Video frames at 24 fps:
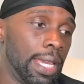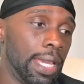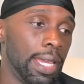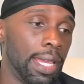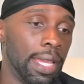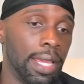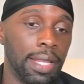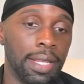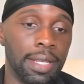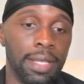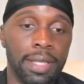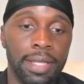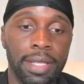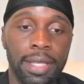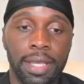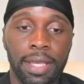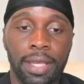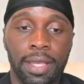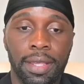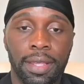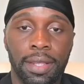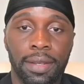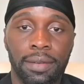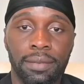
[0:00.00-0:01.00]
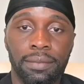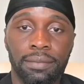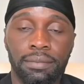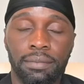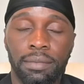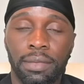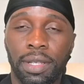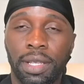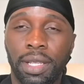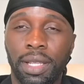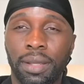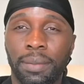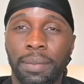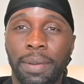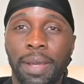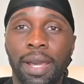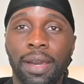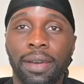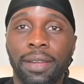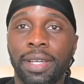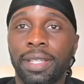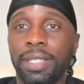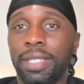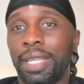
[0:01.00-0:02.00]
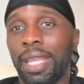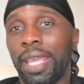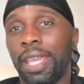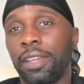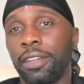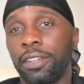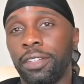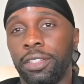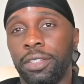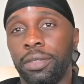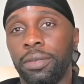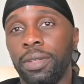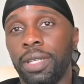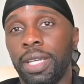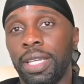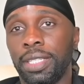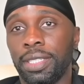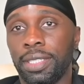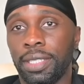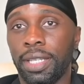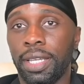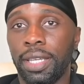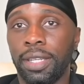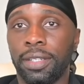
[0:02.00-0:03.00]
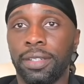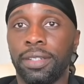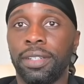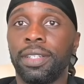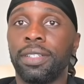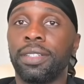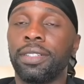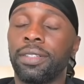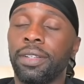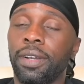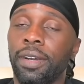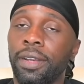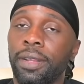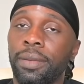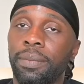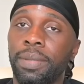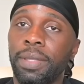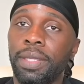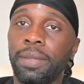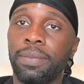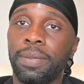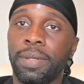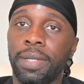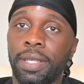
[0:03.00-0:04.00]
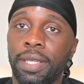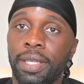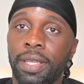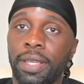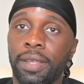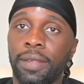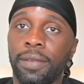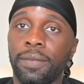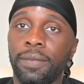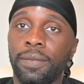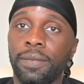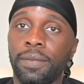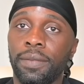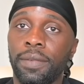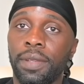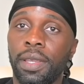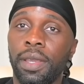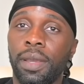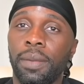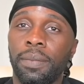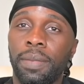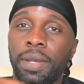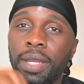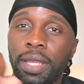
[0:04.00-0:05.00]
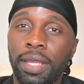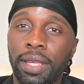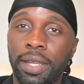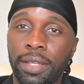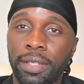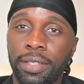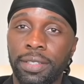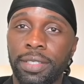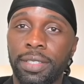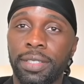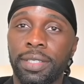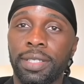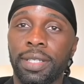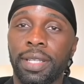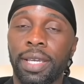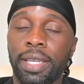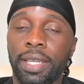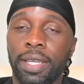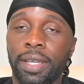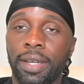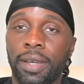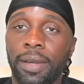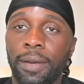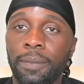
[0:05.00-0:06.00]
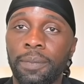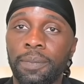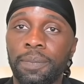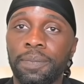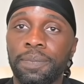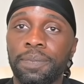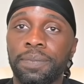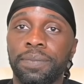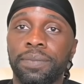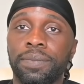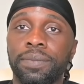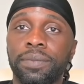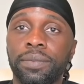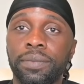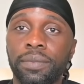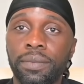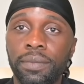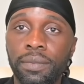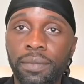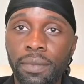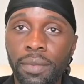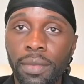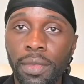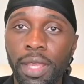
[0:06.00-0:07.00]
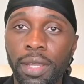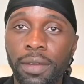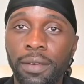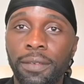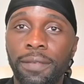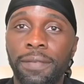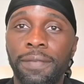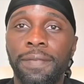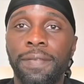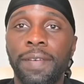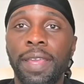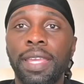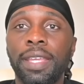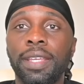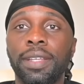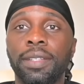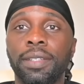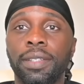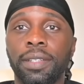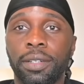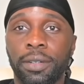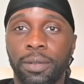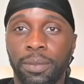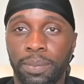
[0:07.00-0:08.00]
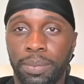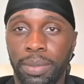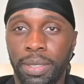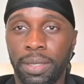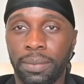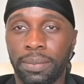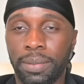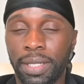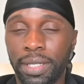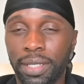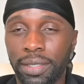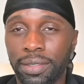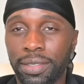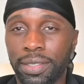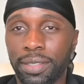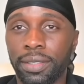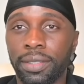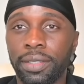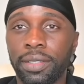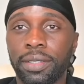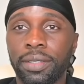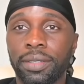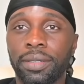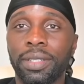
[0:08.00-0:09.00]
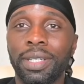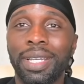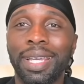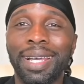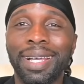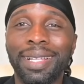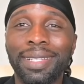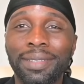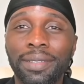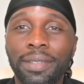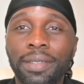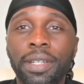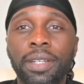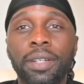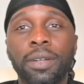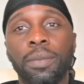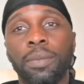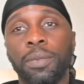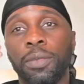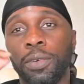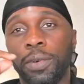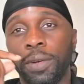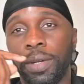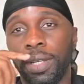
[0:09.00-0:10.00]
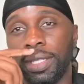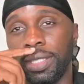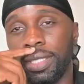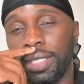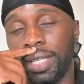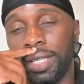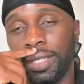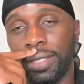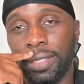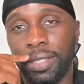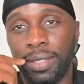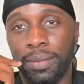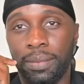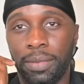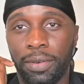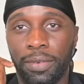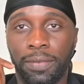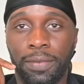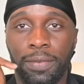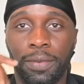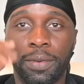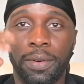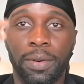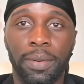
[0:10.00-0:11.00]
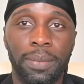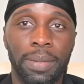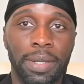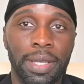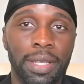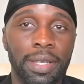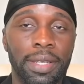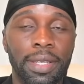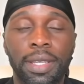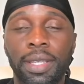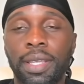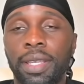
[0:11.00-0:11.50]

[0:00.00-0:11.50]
And then about a day or 2 days later, it started beeping again. But again, it's just like a faint little beep. Like it was a little more intense than before, but